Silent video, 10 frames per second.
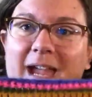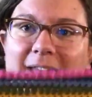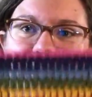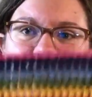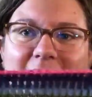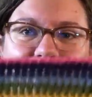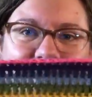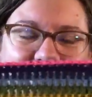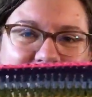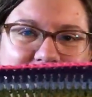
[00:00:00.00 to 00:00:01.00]
and then
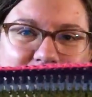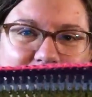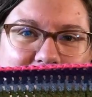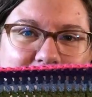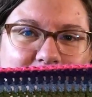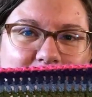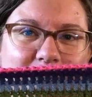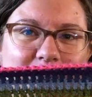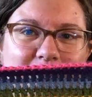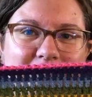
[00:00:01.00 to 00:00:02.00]
a
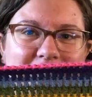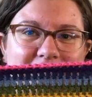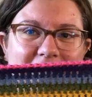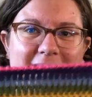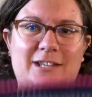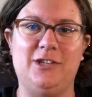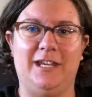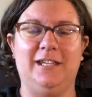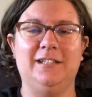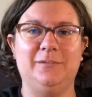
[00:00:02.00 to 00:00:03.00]
rainbow
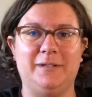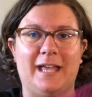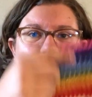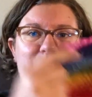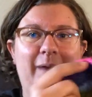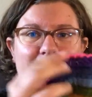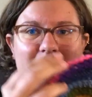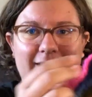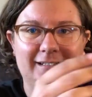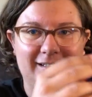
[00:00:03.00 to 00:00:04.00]
edging with the hot pink
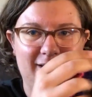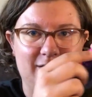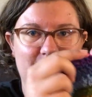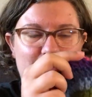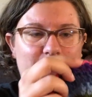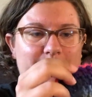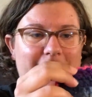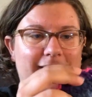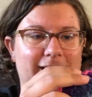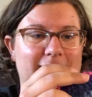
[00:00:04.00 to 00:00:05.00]
to
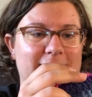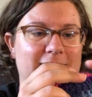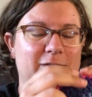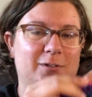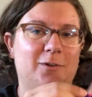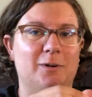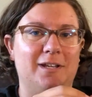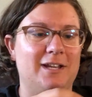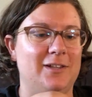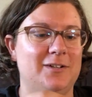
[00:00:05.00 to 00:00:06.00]
make it
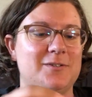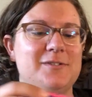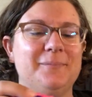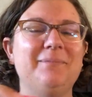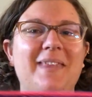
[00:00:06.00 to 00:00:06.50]
unicorn colors.